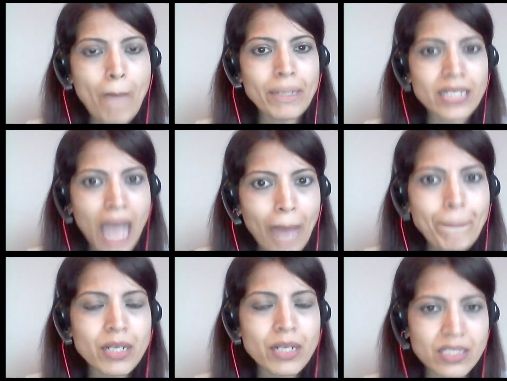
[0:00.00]
But
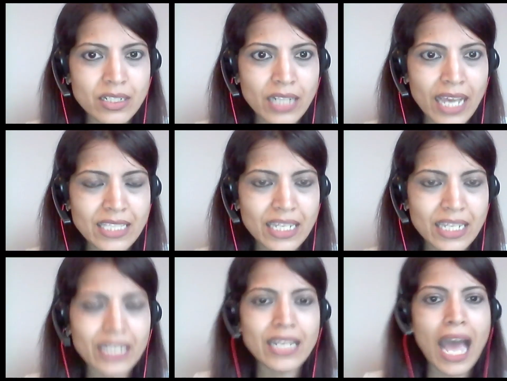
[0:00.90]
not personalizing
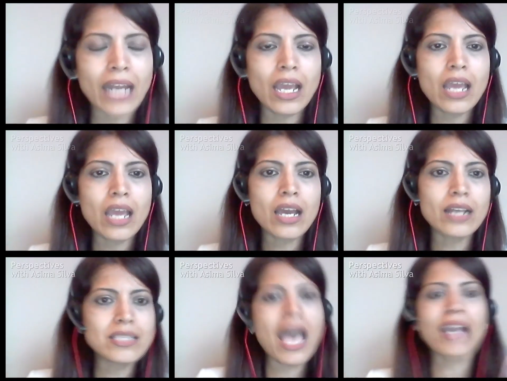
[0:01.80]
and not
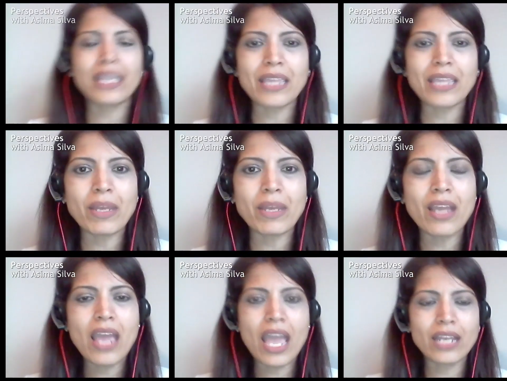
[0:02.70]
attacking them
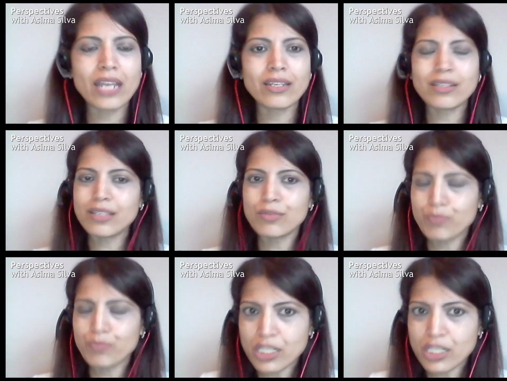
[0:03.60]
and
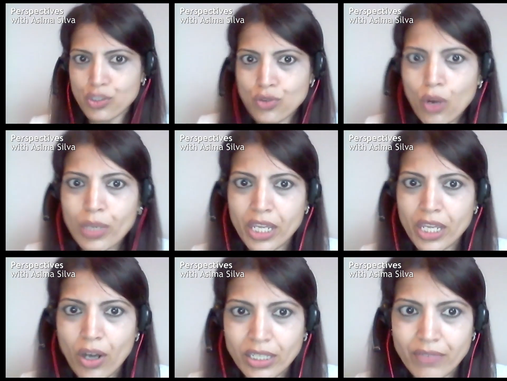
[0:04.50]
because you know where they
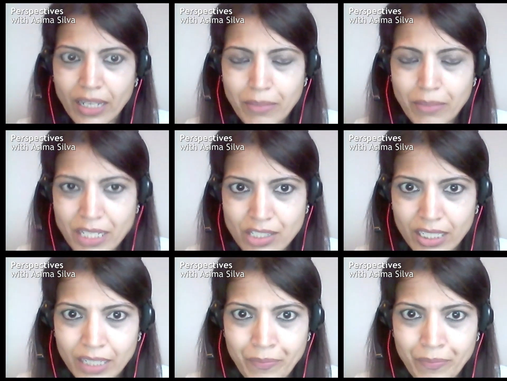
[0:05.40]
are
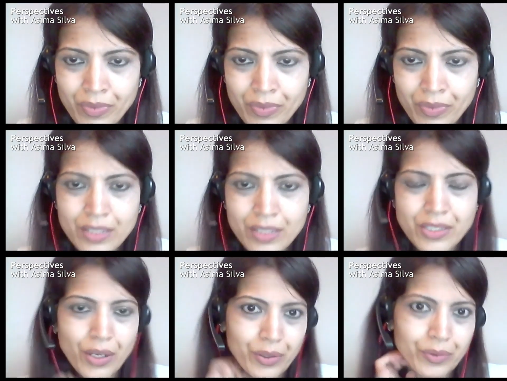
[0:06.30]
developmentally.
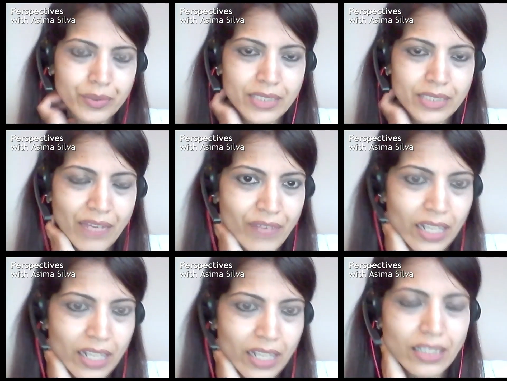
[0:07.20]
So
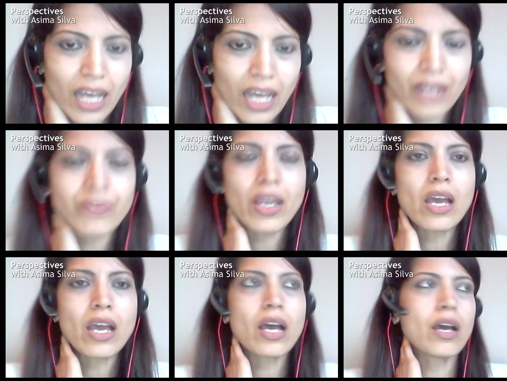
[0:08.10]
definitely a lot of
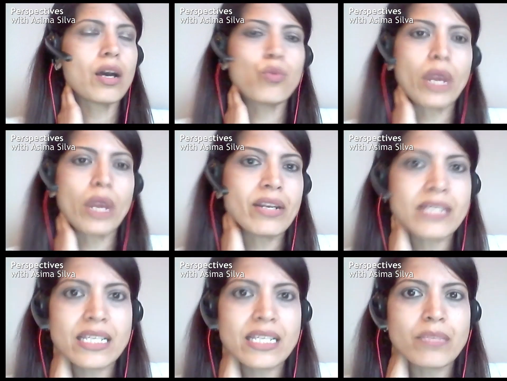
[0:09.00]

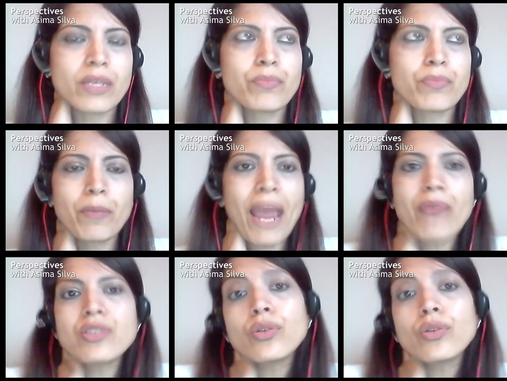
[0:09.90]
awareness has to be.
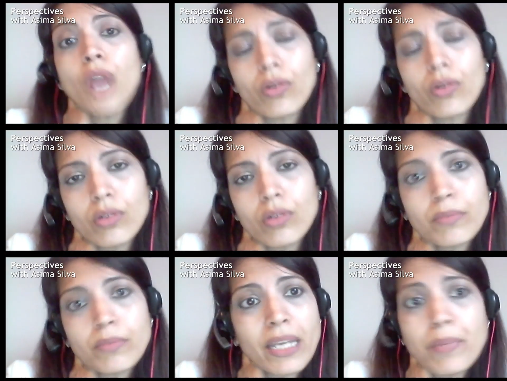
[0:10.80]
Parents don't know.
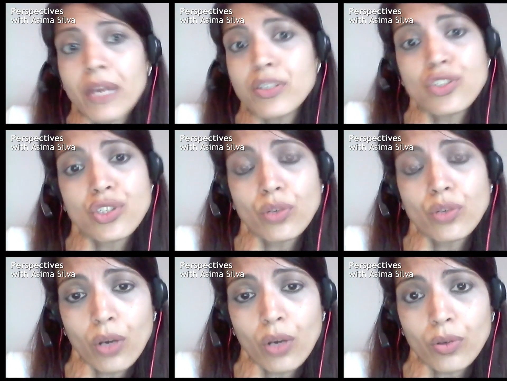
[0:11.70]
Many parents just don't
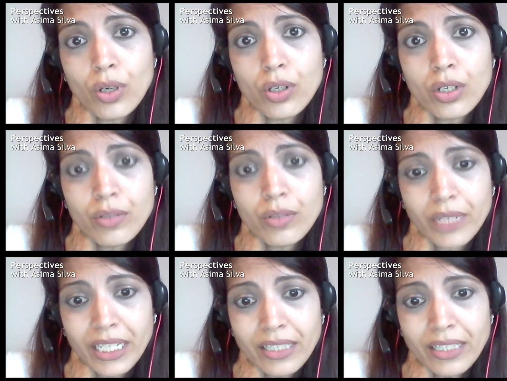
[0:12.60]
know,
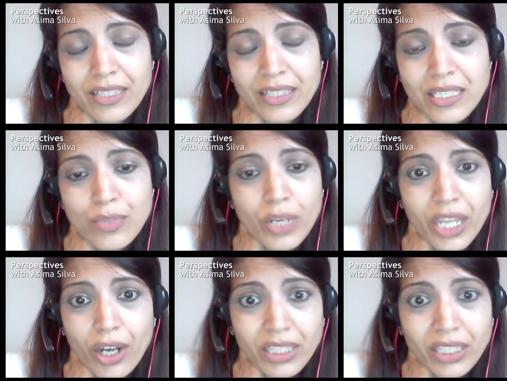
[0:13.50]
right? That this is where they are